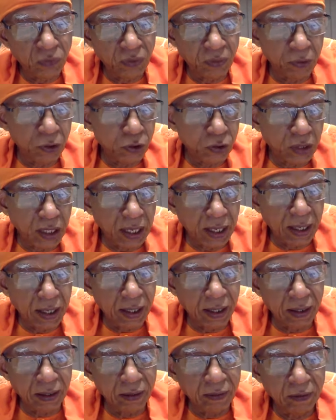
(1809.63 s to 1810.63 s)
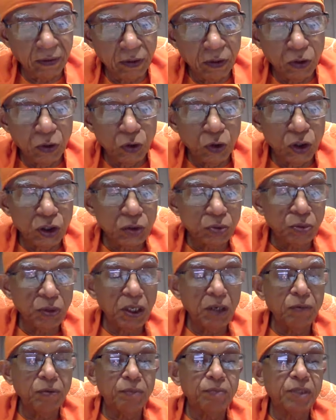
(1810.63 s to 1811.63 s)
Vimuktaha, who is
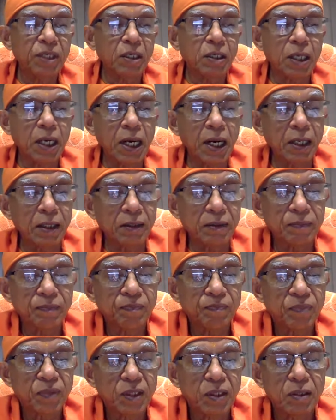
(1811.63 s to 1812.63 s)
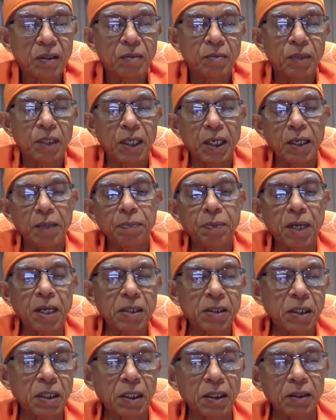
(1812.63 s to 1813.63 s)
free from the card,
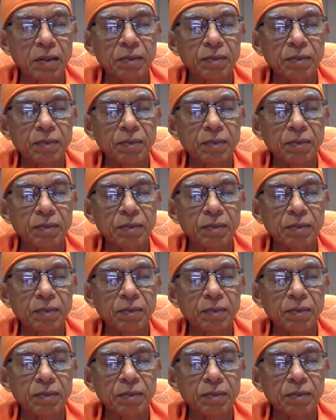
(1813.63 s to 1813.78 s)
Mahapasha.